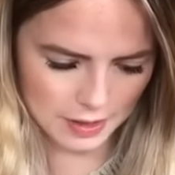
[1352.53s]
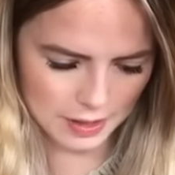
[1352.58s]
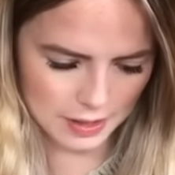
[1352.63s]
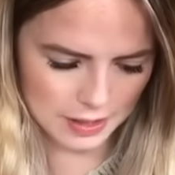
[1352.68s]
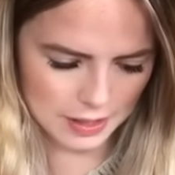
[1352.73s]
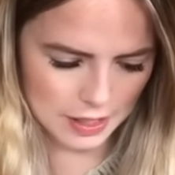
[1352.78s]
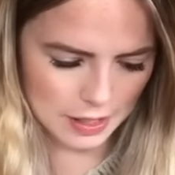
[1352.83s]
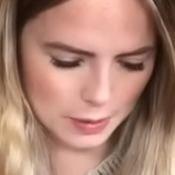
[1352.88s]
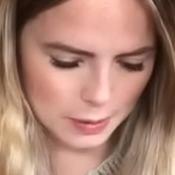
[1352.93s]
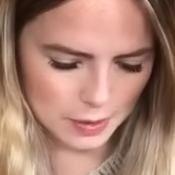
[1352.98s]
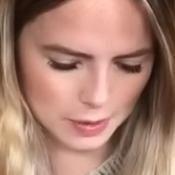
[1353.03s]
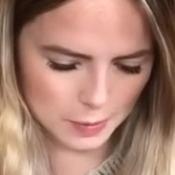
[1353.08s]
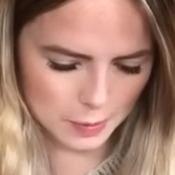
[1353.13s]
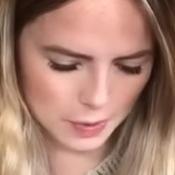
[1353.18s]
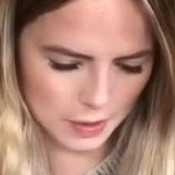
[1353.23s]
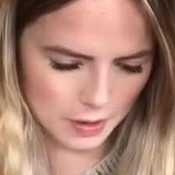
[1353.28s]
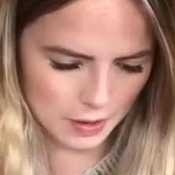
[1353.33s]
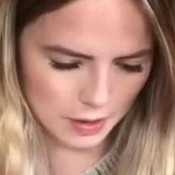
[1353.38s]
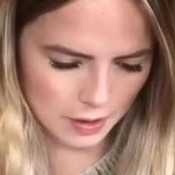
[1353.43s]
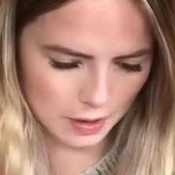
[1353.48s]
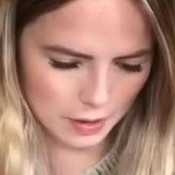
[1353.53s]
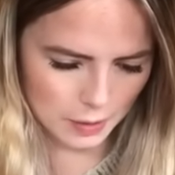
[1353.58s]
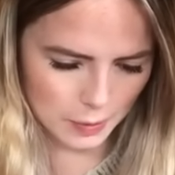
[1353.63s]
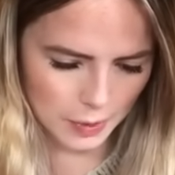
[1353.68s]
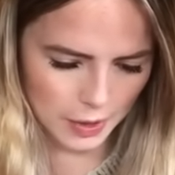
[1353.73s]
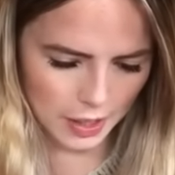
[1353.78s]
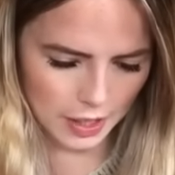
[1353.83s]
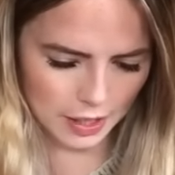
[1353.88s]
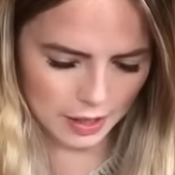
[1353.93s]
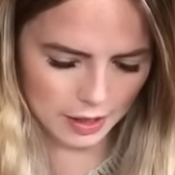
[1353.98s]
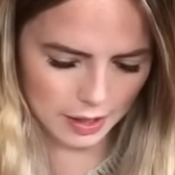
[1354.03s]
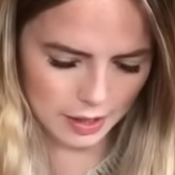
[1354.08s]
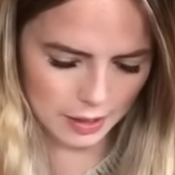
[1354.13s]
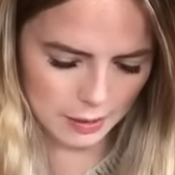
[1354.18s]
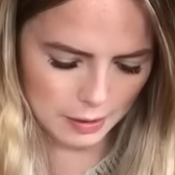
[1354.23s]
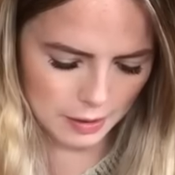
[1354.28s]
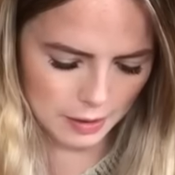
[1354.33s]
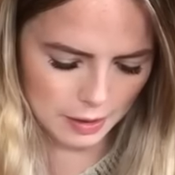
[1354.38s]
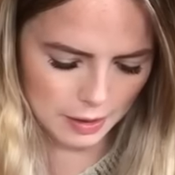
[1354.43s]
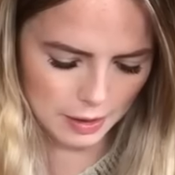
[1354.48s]
Because there was one colorwork, I
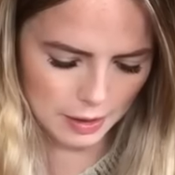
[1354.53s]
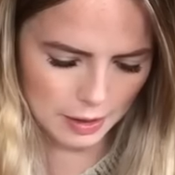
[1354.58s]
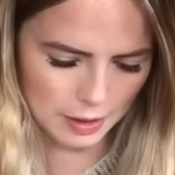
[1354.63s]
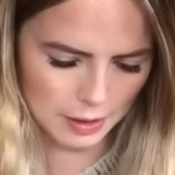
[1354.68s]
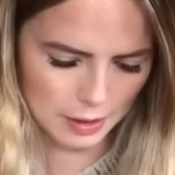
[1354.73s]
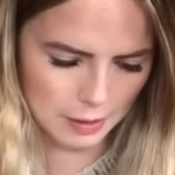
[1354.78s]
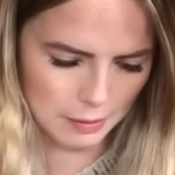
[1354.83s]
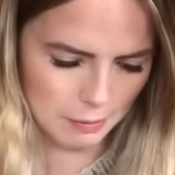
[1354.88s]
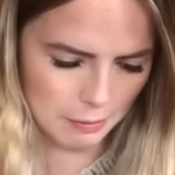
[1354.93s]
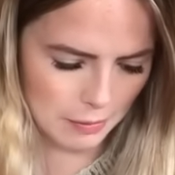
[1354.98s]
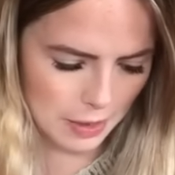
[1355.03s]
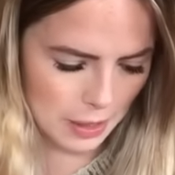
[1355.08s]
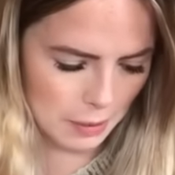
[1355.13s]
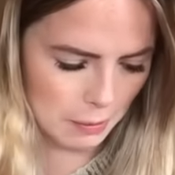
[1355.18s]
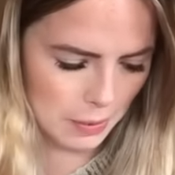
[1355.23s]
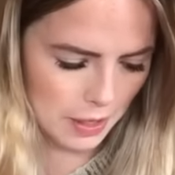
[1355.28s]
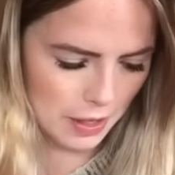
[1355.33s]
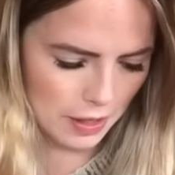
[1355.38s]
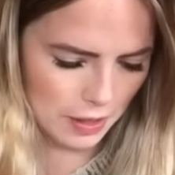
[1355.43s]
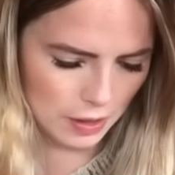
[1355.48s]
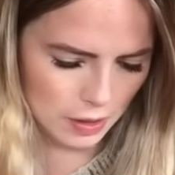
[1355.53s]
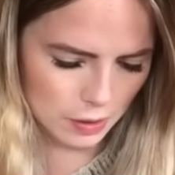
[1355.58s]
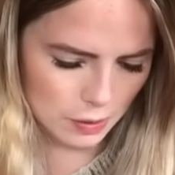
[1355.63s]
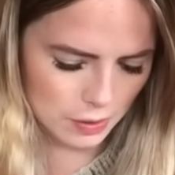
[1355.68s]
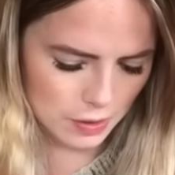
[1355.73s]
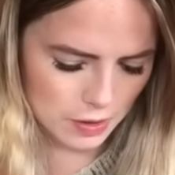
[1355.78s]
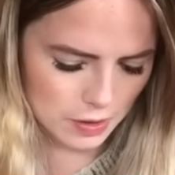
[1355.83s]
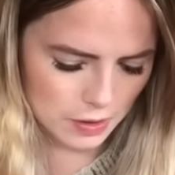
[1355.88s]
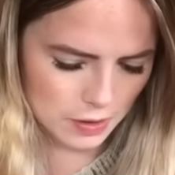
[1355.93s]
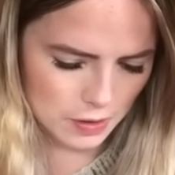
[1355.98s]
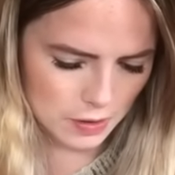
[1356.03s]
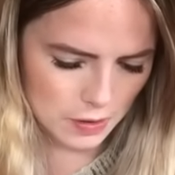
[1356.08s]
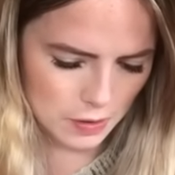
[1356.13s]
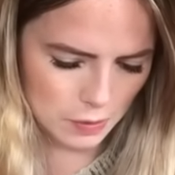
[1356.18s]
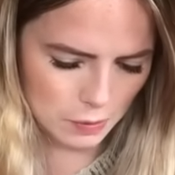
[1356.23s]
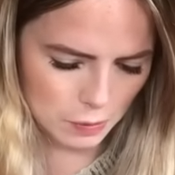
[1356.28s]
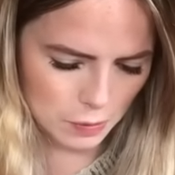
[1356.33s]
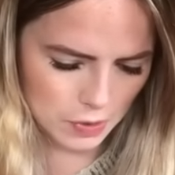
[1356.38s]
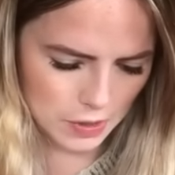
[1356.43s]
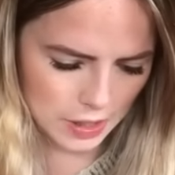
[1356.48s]
think maybe it
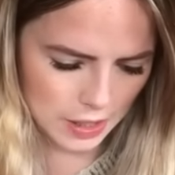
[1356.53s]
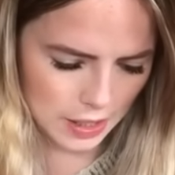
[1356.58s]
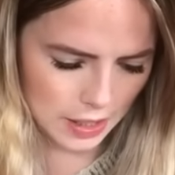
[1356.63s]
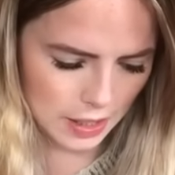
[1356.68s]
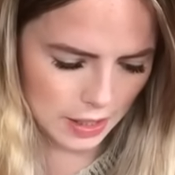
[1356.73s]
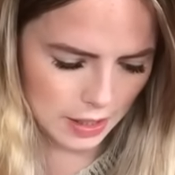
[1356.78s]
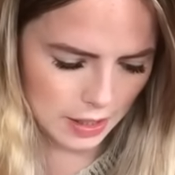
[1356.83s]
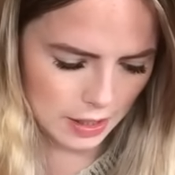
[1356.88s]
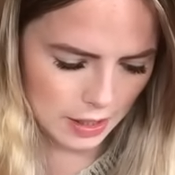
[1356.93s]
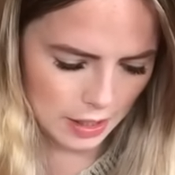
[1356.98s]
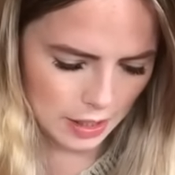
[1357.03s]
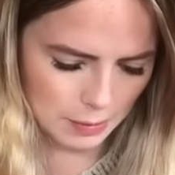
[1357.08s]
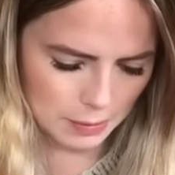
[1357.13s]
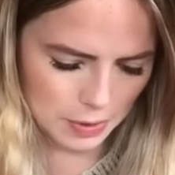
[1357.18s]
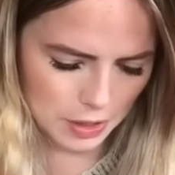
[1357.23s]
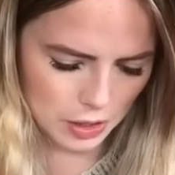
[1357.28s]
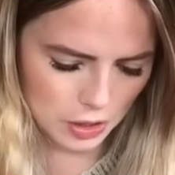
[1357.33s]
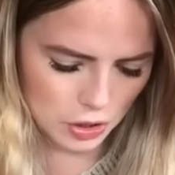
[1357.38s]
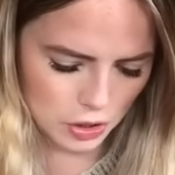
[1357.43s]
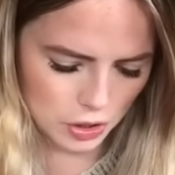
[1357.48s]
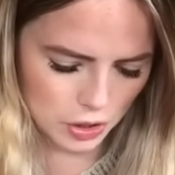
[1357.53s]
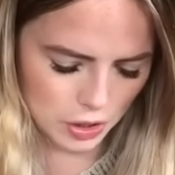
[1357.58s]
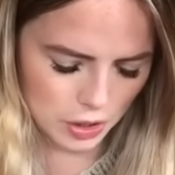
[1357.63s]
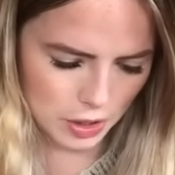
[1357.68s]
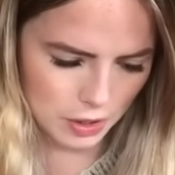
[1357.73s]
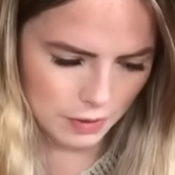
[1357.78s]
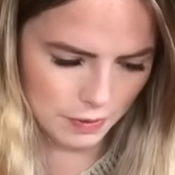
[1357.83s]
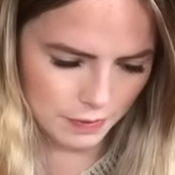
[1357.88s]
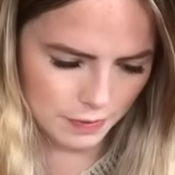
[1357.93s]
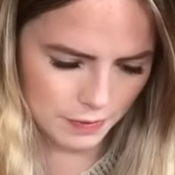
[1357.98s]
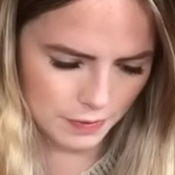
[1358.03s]
uses mosaic, I'm not sure.